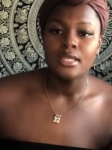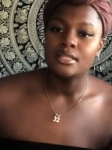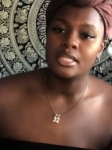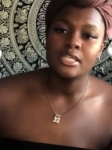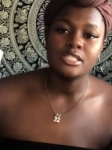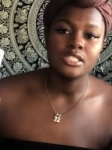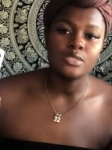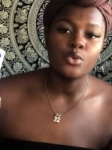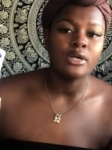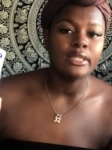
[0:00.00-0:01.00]

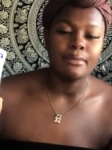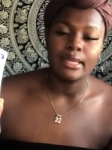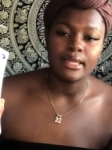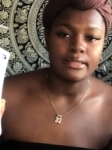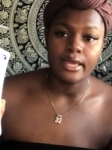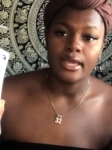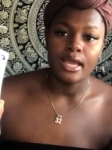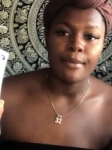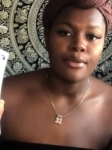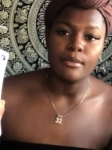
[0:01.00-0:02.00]
this will eliminate that,
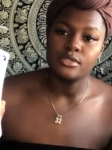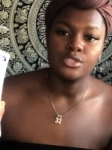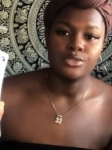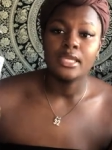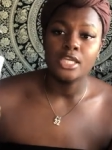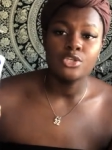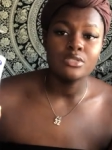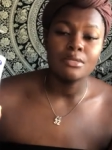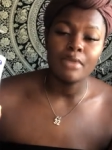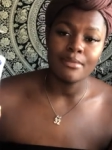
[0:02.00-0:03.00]
I promise you. Get you
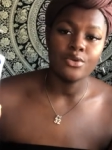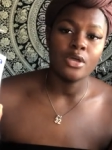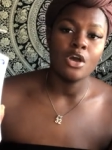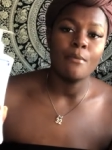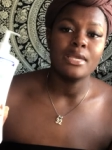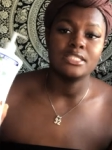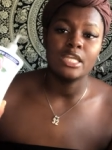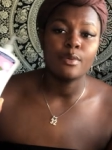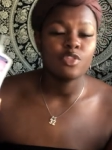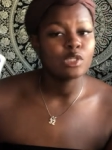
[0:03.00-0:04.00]
some baby oil, mix it
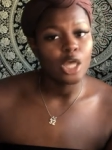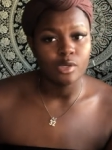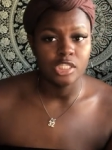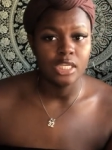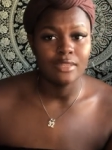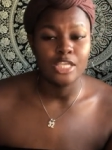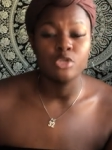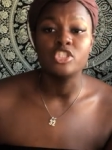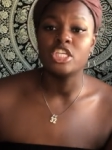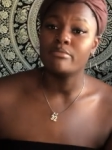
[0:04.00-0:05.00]
in with your lotion that you
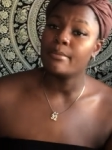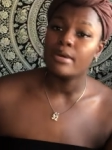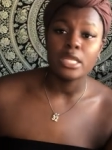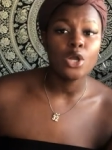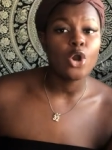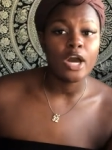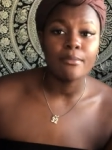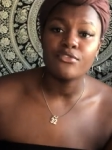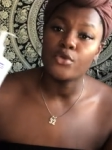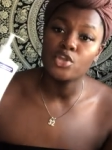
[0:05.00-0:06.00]
should be putting on
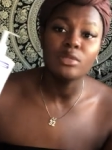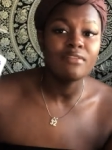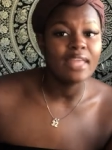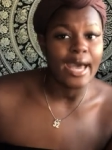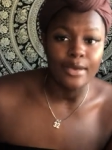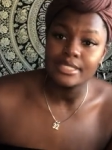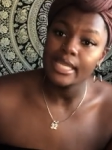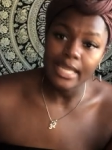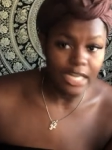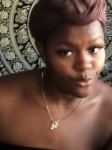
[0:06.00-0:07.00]
before you leave the house
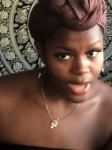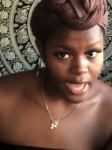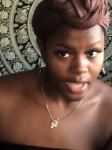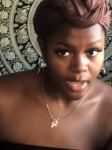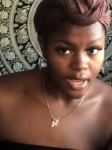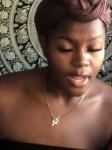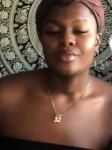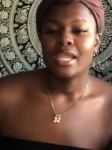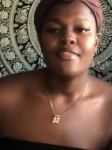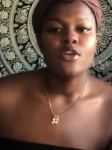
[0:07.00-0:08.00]
anyway,
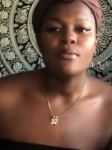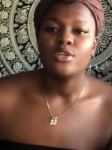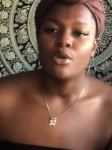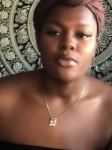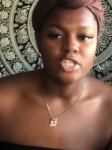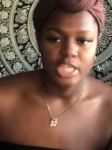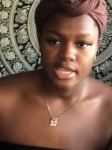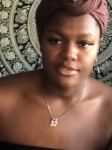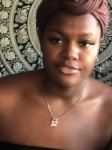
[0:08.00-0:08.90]
and there will be no more chafe.